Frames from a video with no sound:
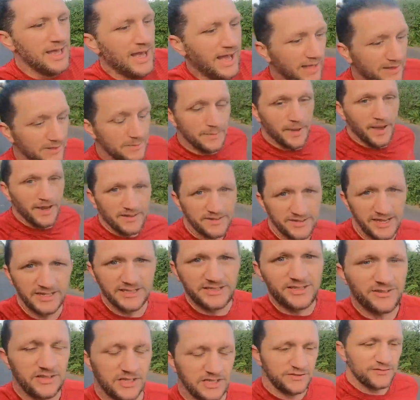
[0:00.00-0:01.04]
And the main
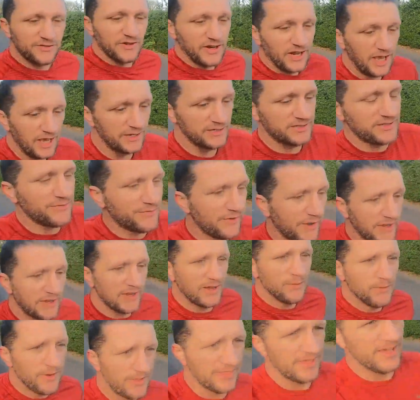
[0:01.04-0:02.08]
test of this video is to find
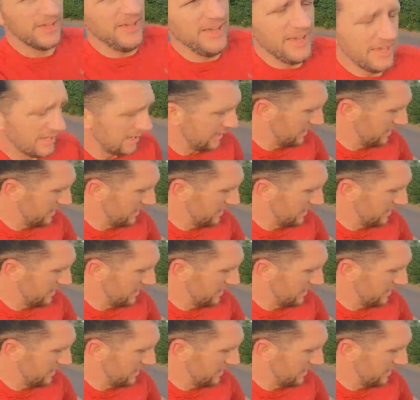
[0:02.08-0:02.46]
out whether